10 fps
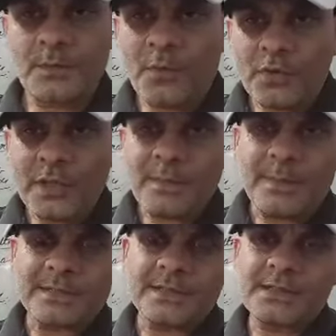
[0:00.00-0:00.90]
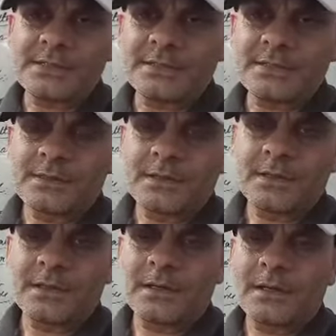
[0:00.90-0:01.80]
More the muscles
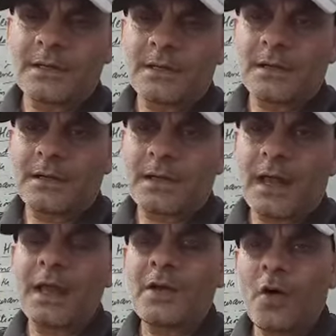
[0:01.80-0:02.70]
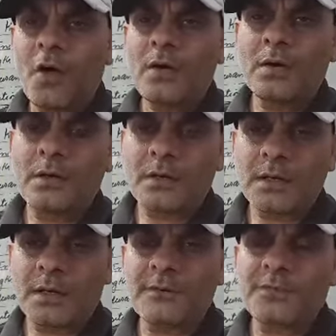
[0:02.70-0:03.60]
are
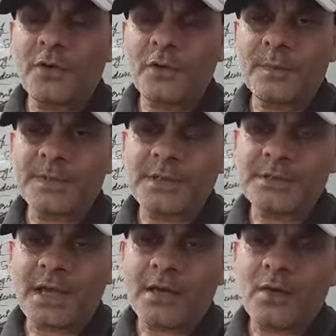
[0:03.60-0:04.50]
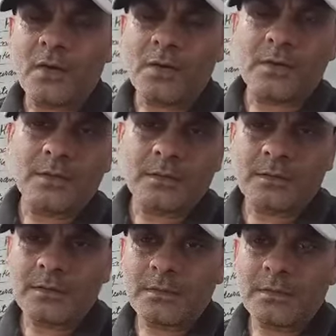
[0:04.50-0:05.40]
long, if your muscles are long,
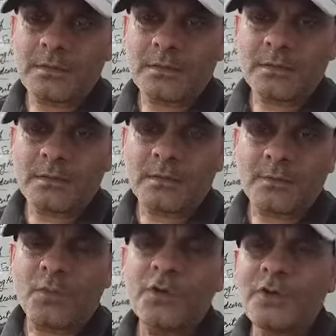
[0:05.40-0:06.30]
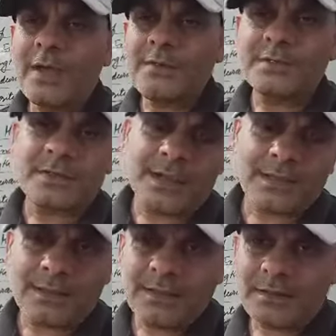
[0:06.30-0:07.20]
more you have
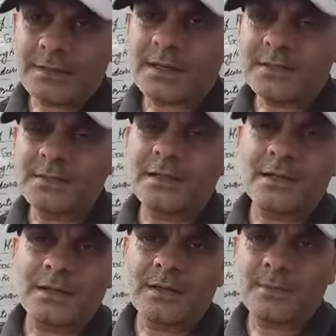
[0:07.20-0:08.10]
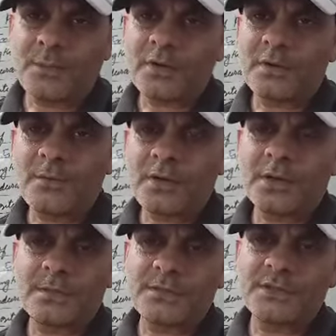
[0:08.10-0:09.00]
strength. That is the important body
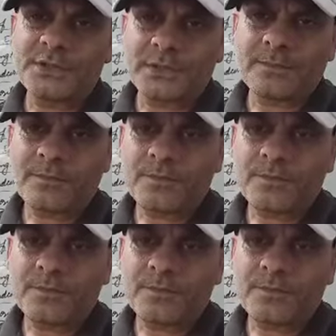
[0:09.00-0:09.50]
composition.